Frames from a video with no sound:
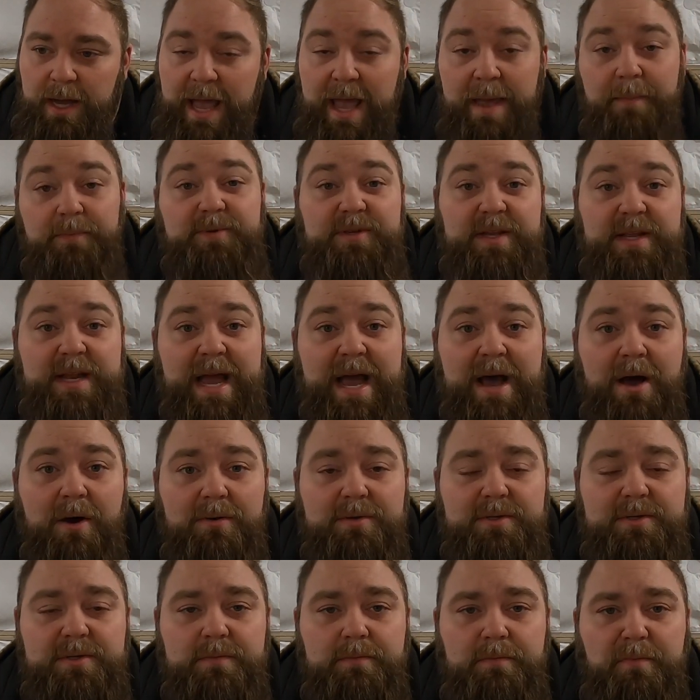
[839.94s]
emptied
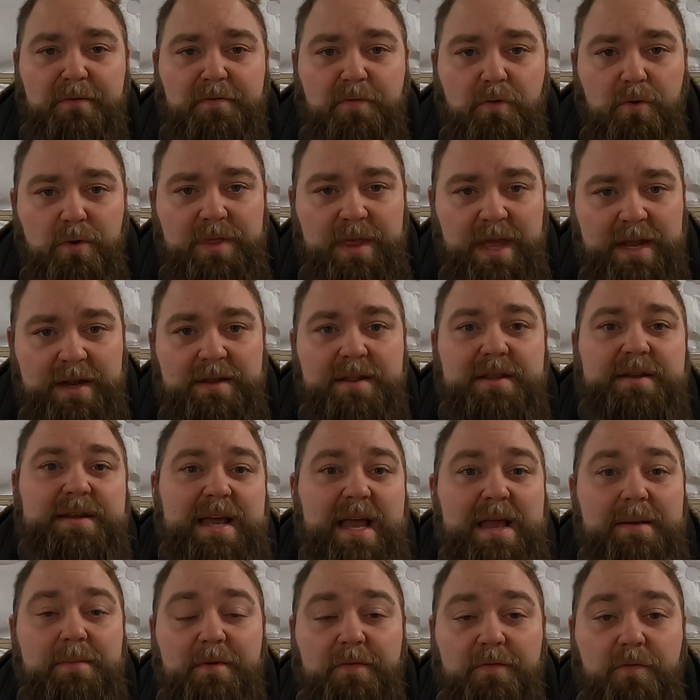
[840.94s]
out before the end of the
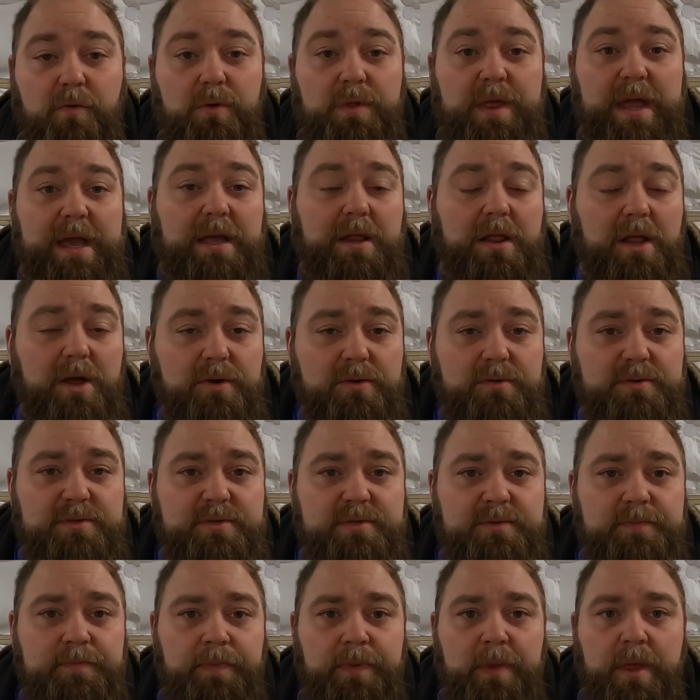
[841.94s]
day, before they
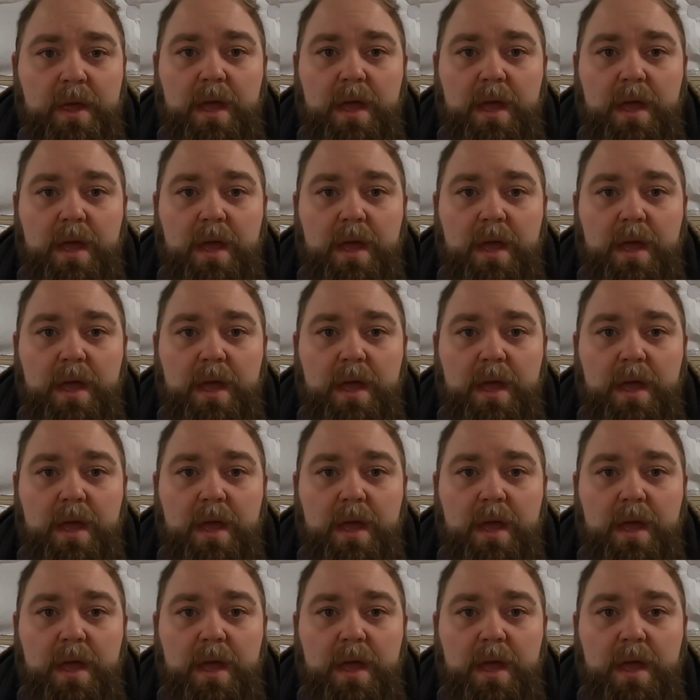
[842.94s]
close,